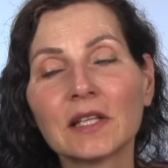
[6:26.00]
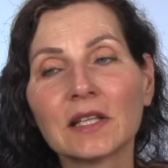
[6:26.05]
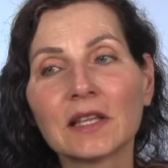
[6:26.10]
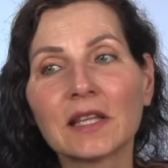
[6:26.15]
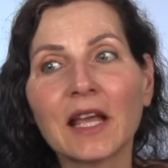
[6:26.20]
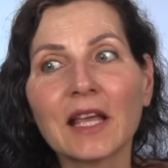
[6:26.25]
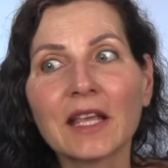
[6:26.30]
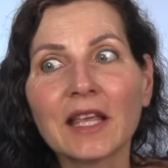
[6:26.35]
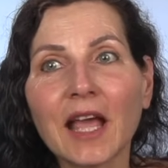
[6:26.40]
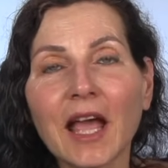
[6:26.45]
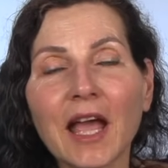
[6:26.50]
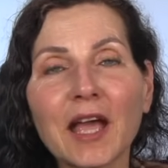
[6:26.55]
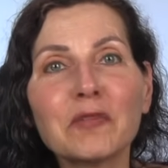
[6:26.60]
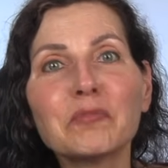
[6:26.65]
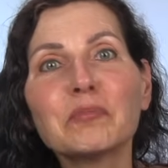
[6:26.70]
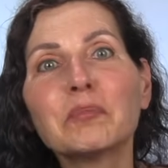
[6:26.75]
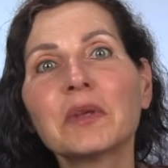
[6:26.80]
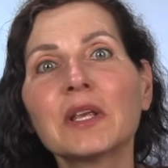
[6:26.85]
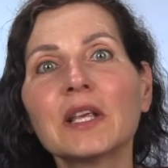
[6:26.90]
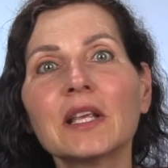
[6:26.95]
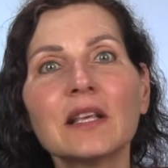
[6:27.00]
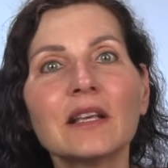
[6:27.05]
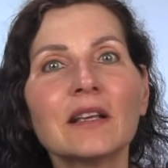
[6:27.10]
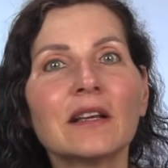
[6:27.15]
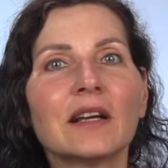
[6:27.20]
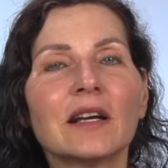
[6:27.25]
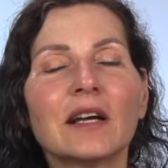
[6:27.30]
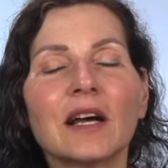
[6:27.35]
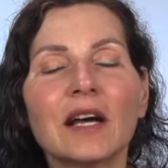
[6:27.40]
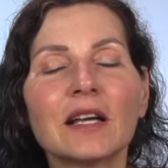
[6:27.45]
There can be
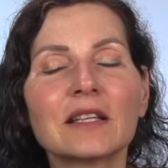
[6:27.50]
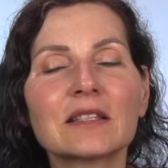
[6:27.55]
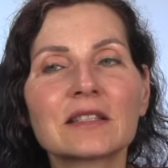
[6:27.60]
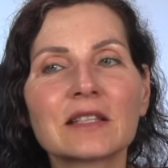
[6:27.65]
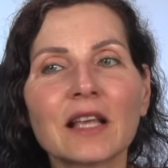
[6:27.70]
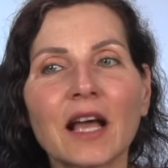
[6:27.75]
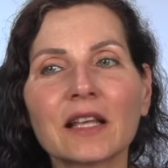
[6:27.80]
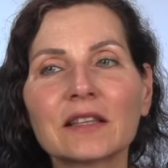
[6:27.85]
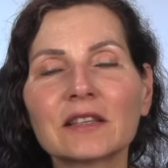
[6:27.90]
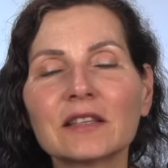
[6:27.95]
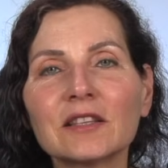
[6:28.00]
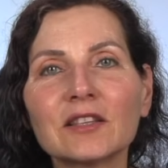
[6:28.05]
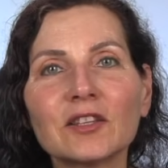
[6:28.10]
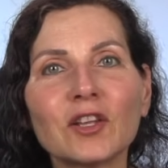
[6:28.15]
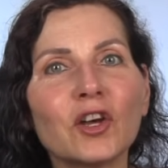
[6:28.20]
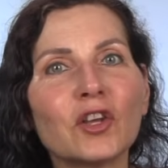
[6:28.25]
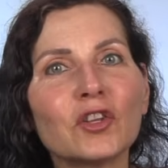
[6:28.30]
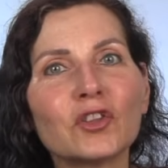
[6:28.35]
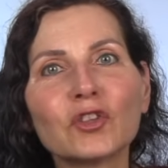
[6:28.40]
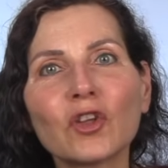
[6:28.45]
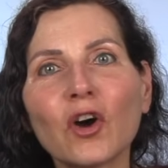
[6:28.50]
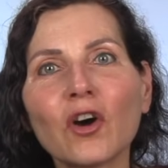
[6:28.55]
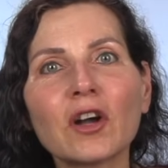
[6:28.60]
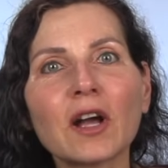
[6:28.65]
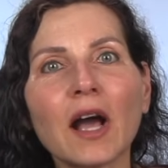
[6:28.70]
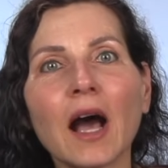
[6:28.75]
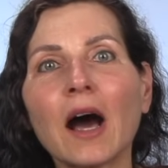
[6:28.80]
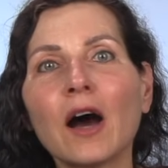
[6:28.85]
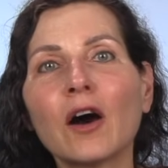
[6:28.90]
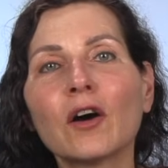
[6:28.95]
a sudden
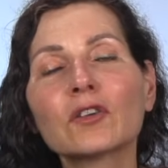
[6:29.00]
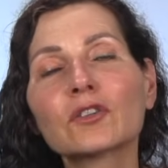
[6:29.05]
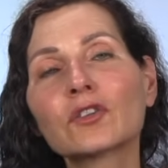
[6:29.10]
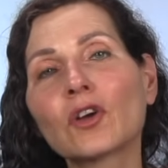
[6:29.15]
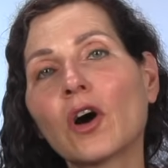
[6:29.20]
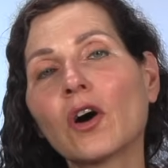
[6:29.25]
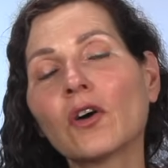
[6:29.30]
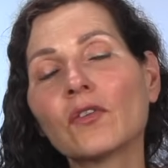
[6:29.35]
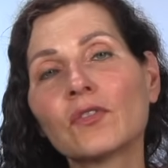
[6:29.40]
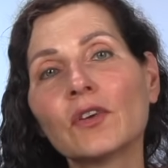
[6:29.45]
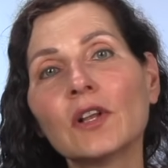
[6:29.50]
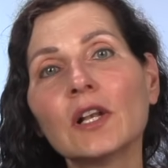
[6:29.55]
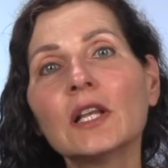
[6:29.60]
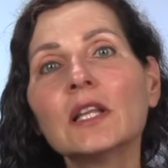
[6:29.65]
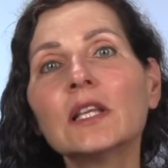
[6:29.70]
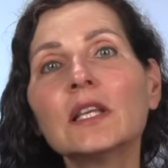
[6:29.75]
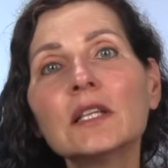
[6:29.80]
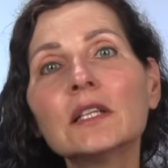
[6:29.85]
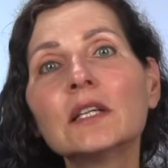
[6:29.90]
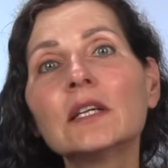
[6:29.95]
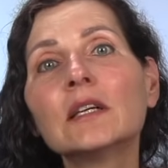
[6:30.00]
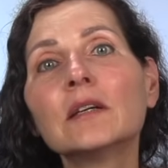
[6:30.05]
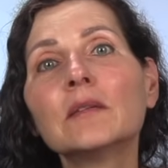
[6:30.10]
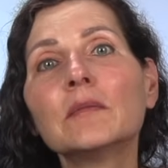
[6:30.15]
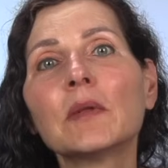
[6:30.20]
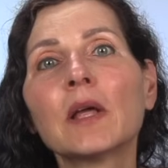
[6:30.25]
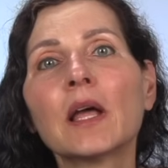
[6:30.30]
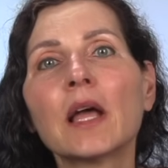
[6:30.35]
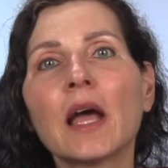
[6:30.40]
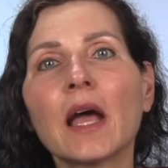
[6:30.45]
knockout of a leader,
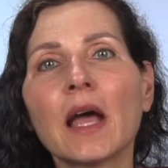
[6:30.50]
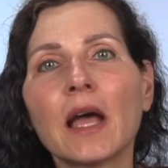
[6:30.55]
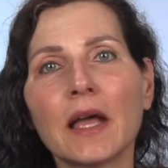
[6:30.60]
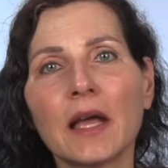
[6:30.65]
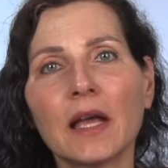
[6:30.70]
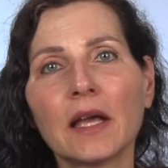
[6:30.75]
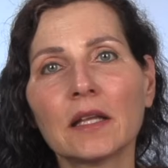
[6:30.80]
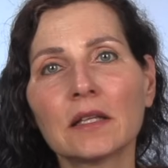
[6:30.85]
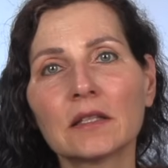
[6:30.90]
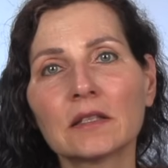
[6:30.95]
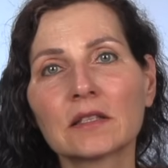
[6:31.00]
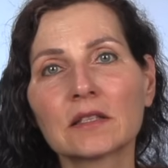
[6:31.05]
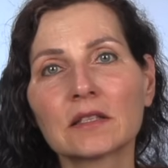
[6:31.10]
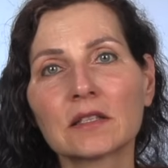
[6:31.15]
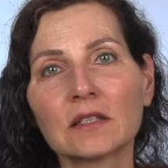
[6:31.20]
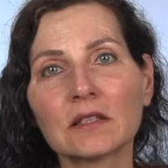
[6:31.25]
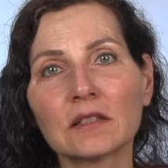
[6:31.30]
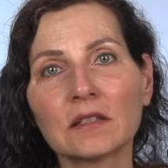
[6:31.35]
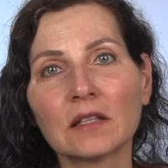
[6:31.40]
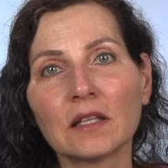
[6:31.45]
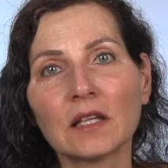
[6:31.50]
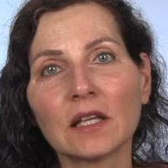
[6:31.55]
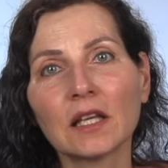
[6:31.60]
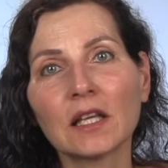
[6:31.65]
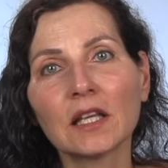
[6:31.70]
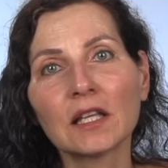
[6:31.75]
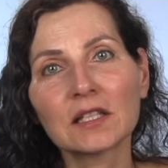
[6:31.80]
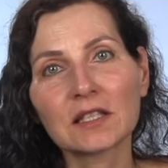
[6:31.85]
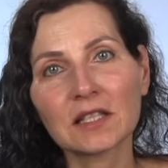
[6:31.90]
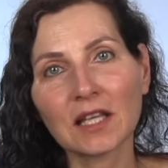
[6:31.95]
and
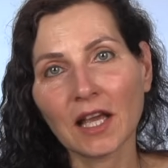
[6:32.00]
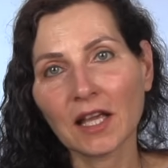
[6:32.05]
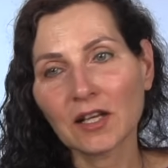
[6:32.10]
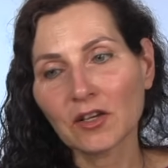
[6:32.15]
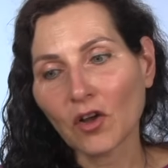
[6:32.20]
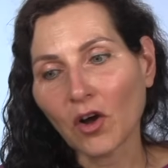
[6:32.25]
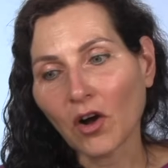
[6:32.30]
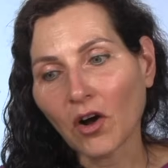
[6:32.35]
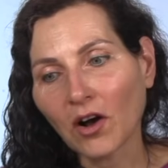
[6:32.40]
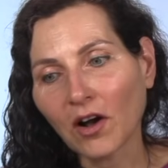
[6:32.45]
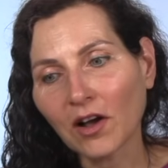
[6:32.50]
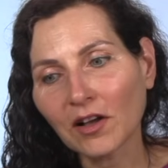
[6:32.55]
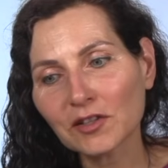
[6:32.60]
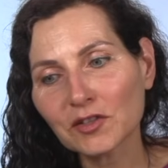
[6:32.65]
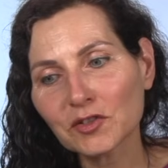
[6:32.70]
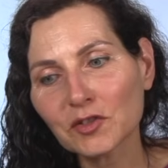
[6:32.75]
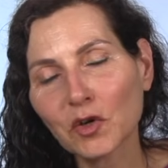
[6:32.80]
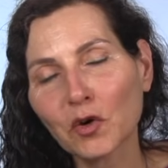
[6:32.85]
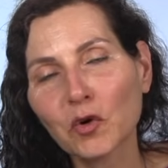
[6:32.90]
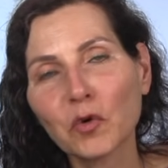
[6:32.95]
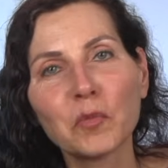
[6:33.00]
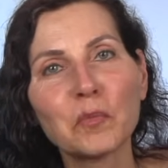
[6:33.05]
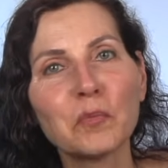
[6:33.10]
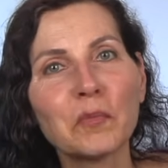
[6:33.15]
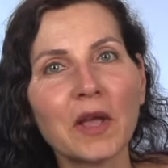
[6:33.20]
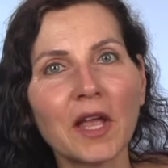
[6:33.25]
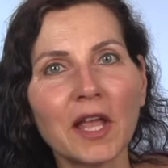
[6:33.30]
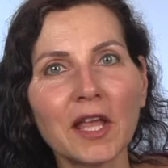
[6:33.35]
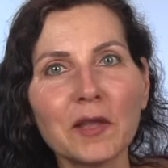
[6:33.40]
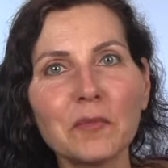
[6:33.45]
it can also
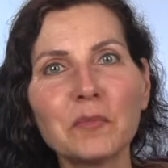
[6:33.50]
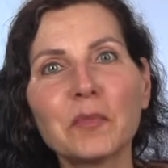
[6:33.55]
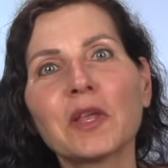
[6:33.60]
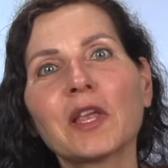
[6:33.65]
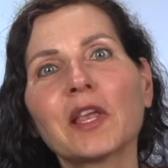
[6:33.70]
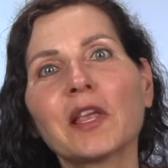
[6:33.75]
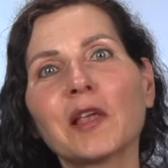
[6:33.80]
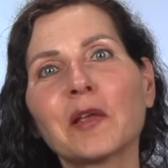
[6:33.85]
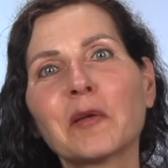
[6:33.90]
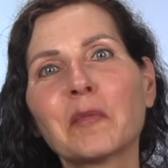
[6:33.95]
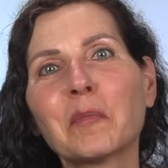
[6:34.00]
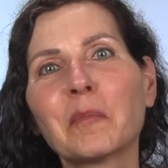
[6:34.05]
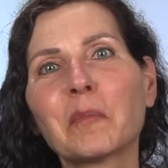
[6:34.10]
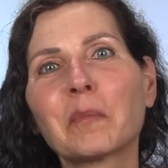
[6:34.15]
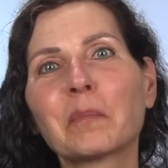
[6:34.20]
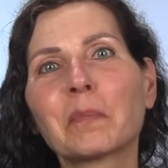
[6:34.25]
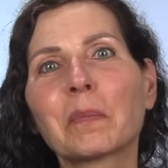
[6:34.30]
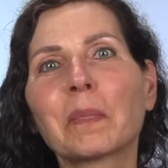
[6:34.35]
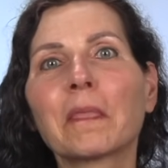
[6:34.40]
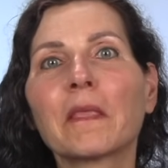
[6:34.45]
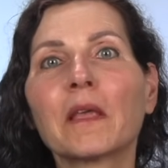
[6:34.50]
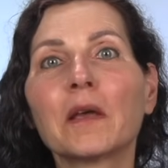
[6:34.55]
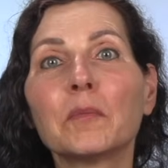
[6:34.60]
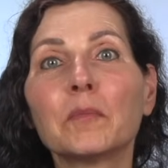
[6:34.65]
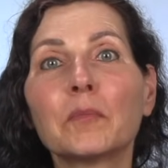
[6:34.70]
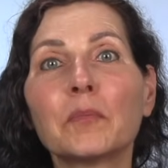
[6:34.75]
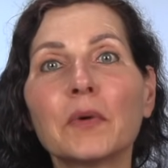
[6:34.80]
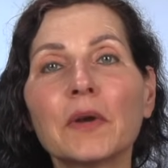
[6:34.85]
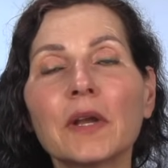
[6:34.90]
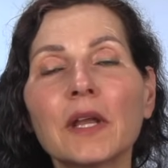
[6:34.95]
maybe
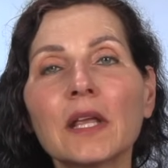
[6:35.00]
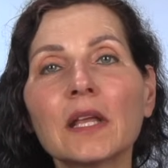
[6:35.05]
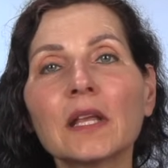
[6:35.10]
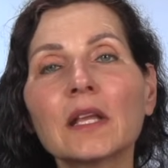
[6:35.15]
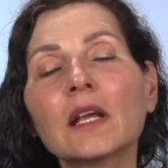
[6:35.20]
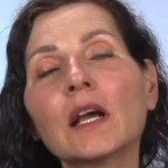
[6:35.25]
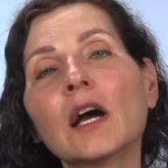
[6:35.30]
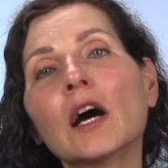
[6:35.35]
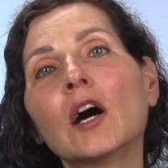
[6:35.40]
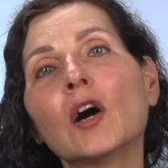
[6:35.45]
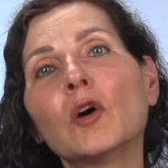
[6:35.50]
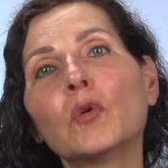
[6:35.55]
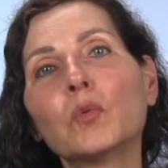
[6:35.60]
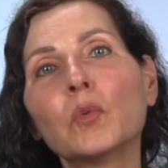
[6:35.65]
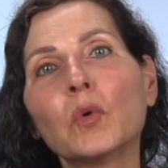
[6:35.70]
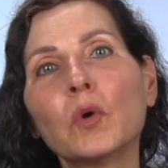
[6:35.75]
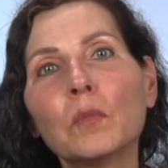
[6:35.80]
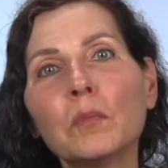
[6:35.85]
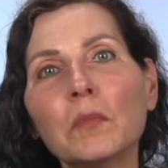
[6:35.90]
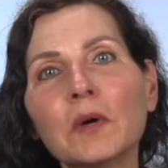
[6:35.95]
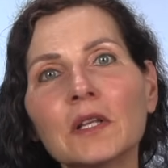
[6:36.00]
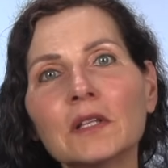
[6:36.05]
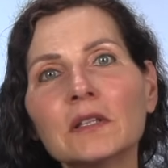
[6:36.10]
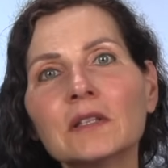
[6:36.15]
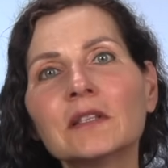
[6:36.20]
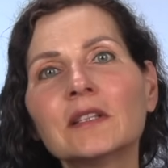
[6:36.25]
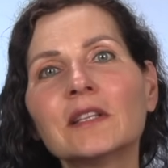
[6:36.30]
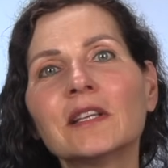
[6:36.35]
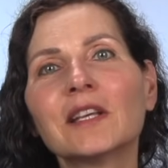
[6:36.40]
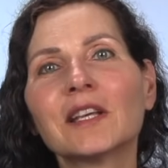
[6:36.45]
bring a
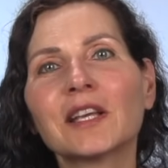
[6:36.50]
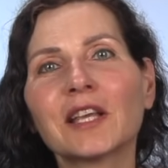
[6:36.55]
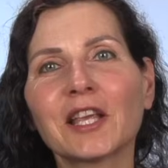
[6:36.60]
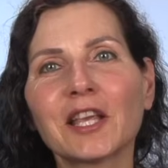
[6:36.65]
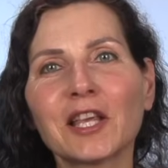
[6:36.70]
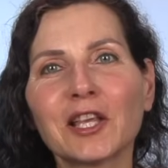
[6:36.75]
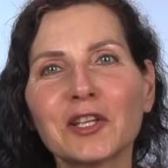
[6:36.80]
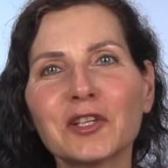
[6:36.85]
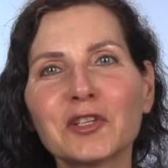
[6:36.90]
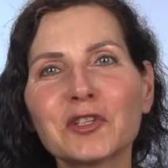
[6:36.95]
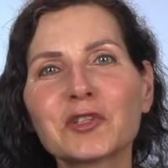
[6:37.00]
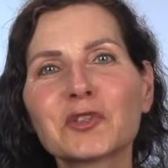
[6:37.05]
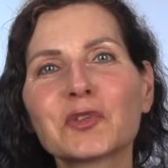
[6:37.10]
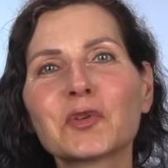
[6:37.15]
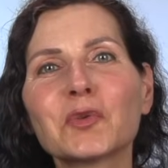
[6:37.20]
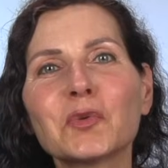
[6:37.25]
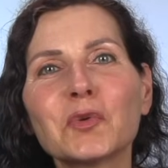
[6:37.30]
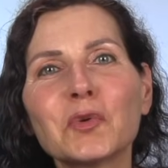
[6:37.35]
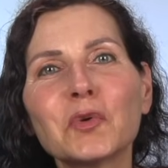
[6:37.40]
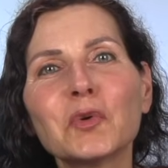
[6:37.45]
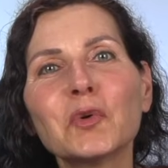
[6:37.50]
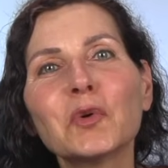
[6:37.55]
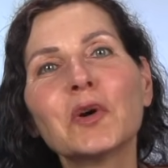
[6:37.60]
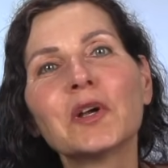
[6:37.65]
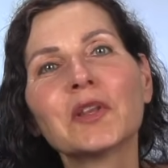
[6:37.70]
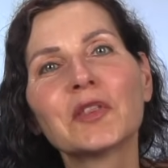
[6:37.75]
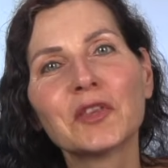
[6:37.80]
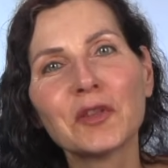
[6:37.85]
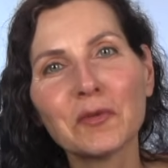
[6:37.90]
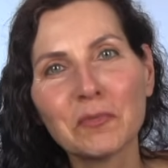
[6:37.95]
woman into
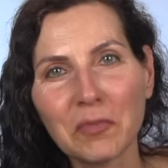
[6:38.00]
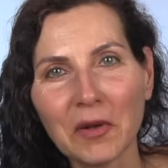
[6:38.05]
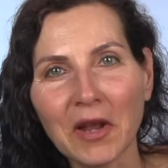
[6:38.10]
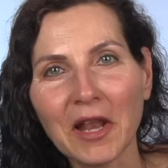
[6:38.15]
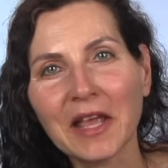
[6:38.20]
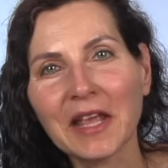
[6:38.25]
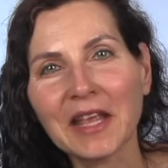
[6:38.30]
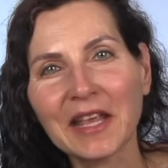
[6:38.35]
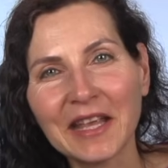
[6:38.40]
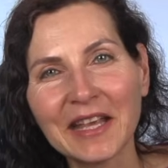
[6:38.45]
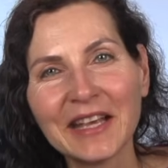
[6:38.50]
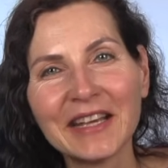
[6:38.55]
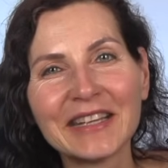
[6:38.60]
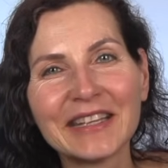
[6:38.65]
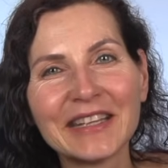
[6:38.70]
the play,